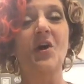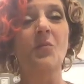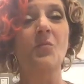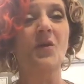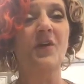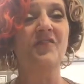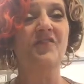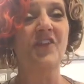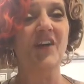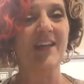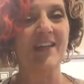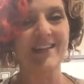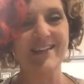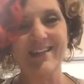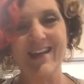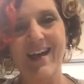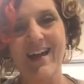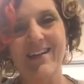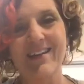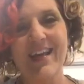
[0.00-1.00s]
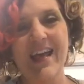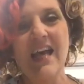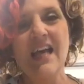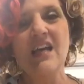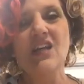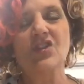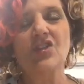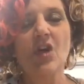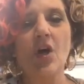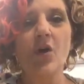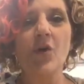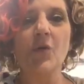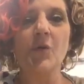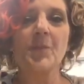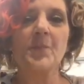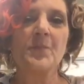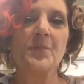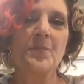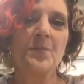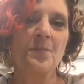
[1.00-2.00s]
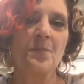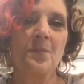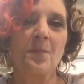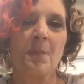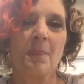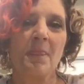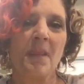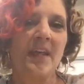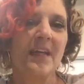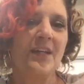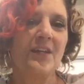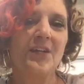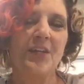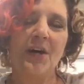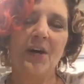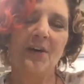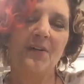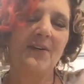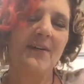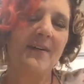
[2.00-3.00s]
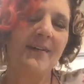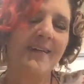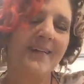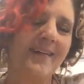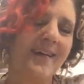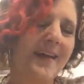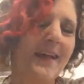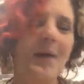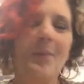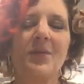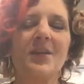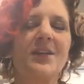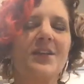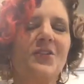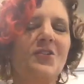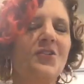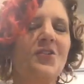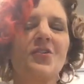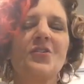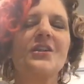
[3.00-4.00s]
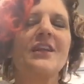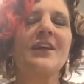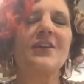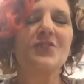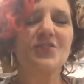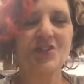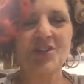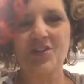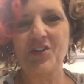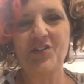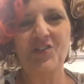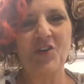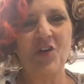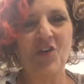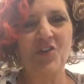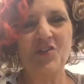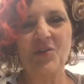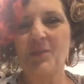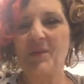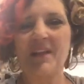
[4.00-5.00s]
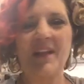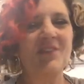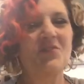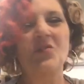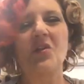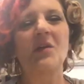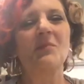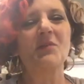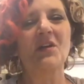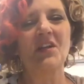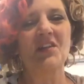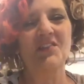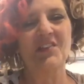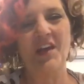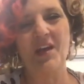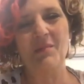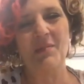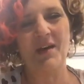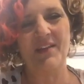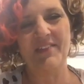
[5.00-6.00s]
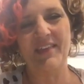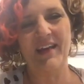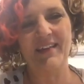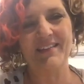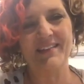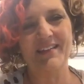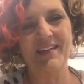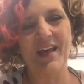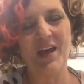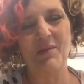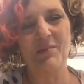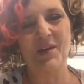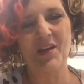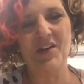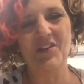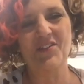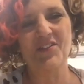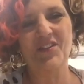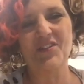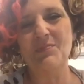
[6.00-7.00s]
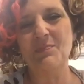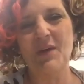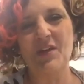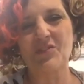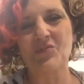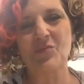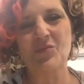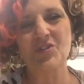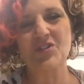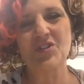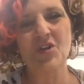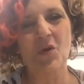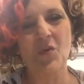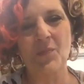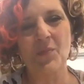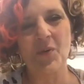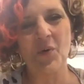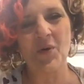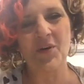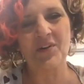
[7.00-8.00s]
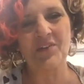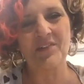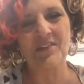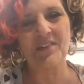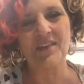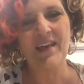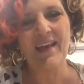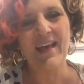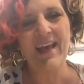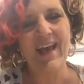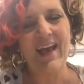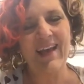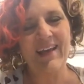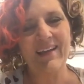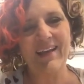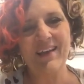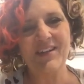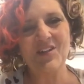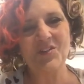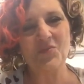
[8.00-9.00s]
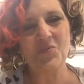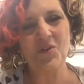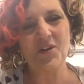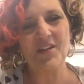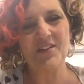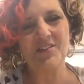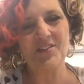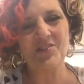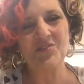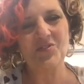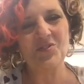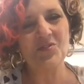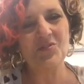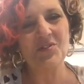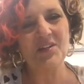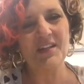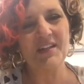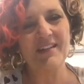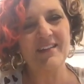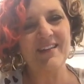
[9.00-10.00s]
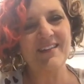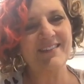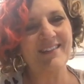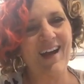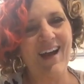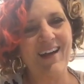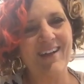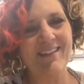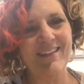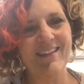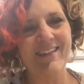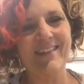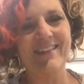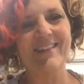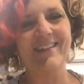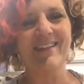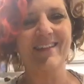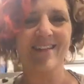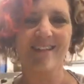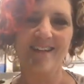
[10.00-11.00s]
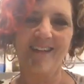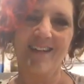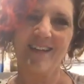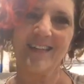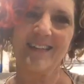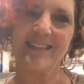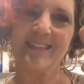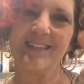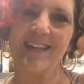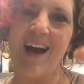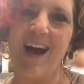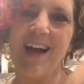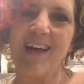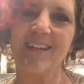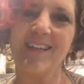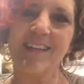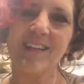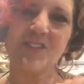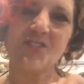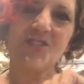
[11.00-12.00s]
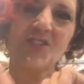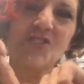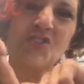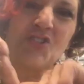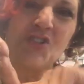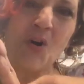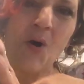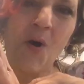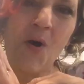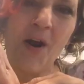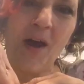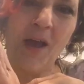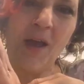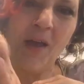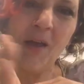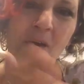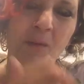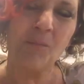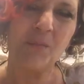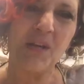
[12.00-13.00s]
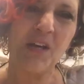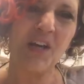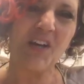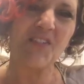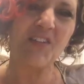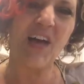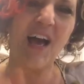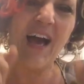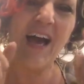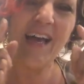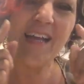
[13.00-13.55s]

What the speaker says: more Funky Town. So, I am your Legal Shield associate, but that's all I'm going to say about that today because this message was so important, and I just wanted to tune in, dial into joy because I